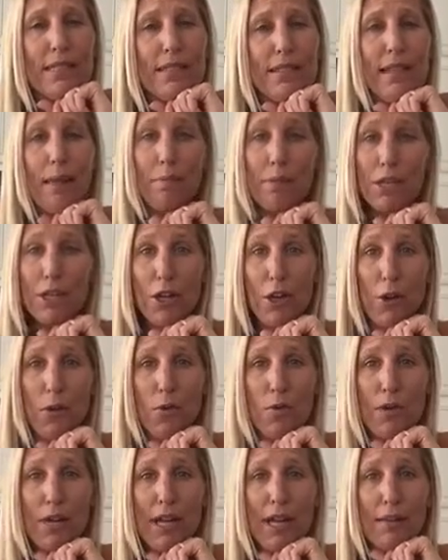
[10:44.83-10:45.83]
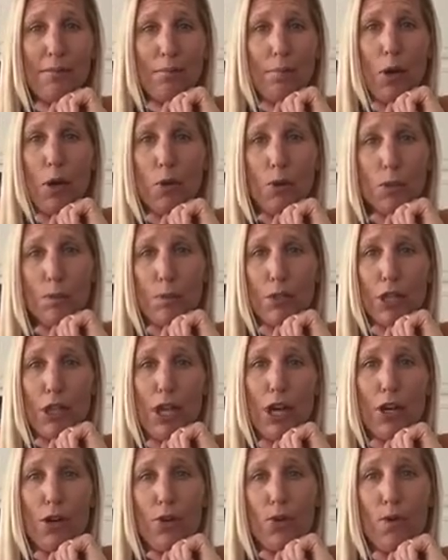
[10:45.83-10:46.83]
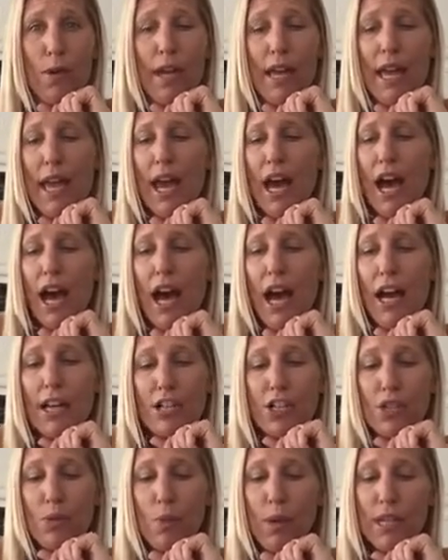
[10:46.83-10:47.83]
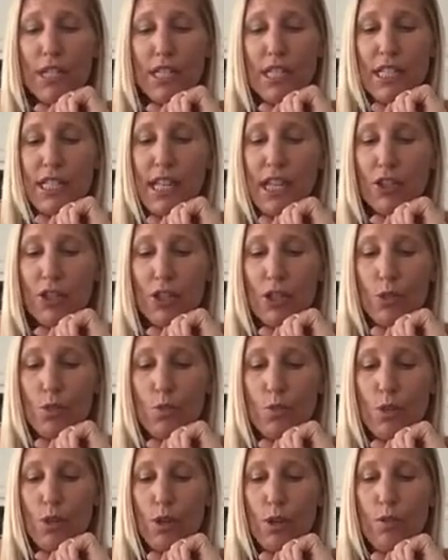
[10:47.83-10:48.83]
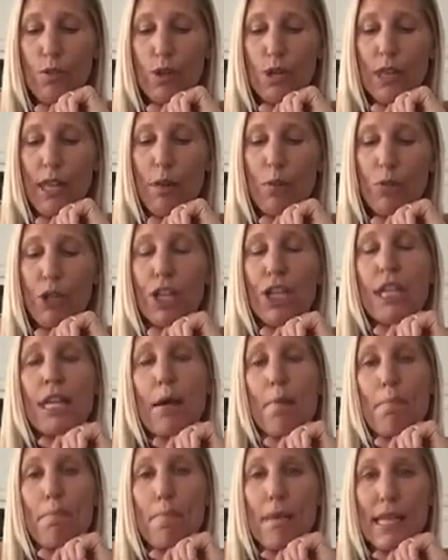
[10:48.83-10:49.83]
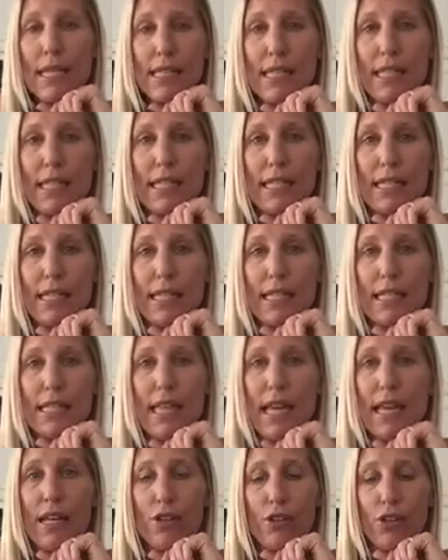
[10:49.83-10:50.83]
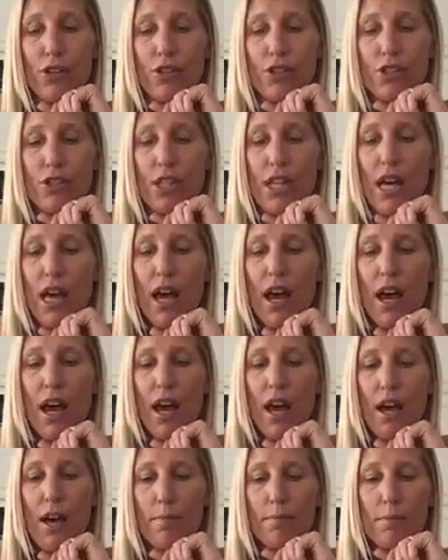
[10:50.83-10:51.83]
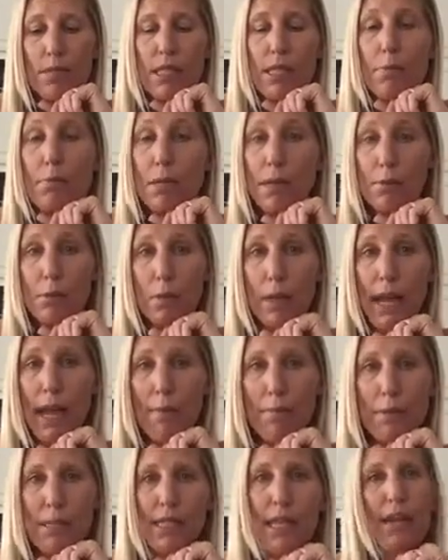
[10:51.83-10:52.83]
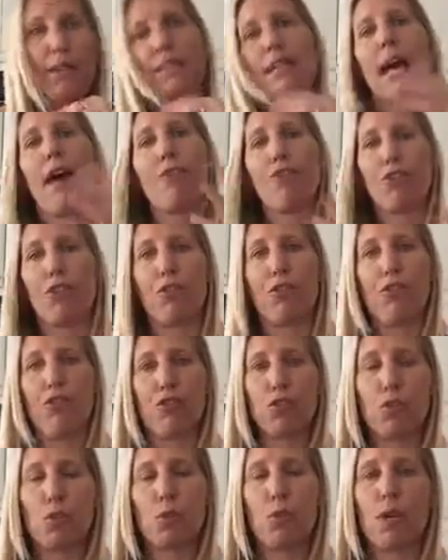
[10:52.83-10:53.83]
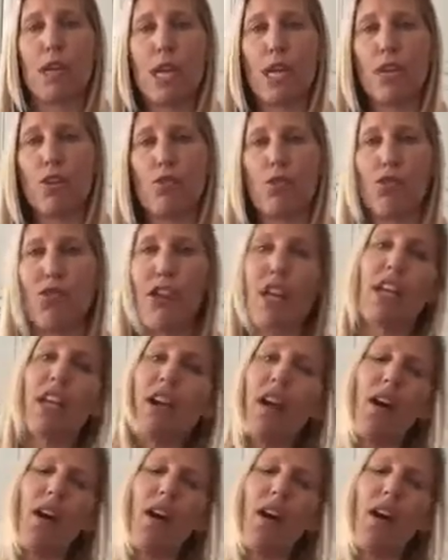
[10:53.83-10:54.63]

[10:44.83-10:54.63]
let me know and post below. I just wanted to tell you that really commit to these containers. Sometimes what happens is after the first week, you think,